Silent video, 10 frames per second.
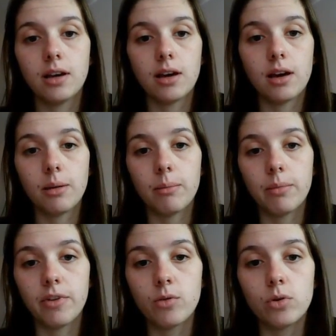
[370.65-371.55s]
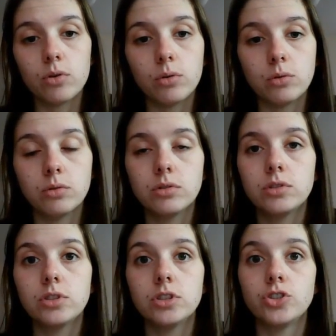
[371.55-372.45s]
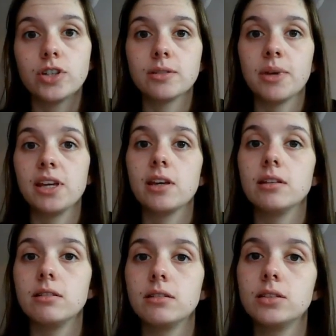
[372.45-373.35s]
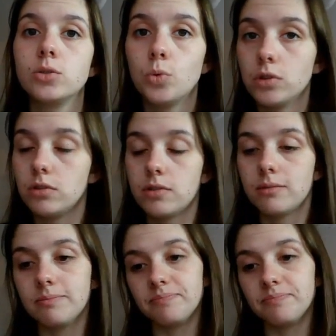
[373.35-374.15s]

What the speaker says: but they're all dressmaking ones.